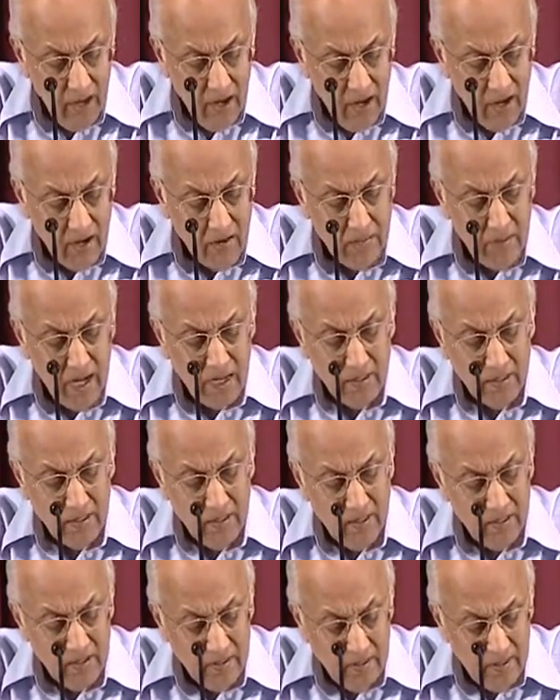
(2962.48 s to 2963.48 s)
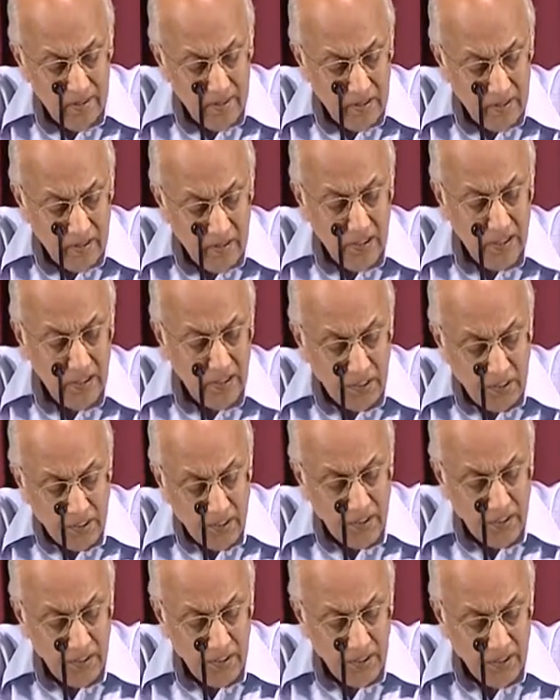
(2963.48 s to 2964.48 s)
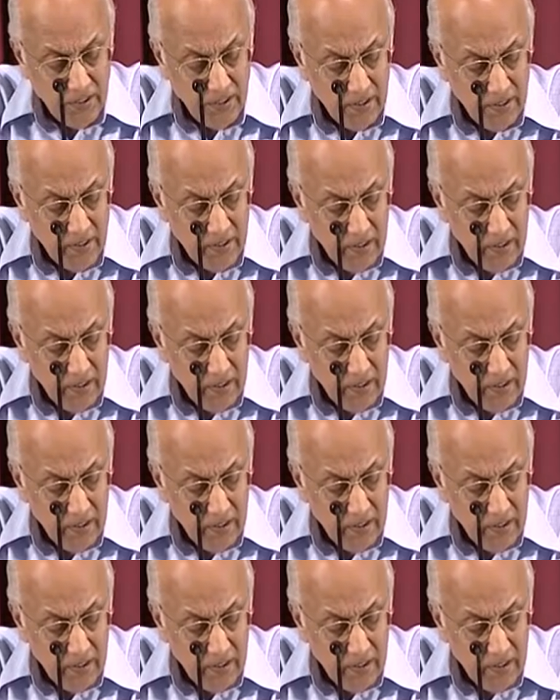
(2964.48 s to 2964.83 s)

and met Jesus.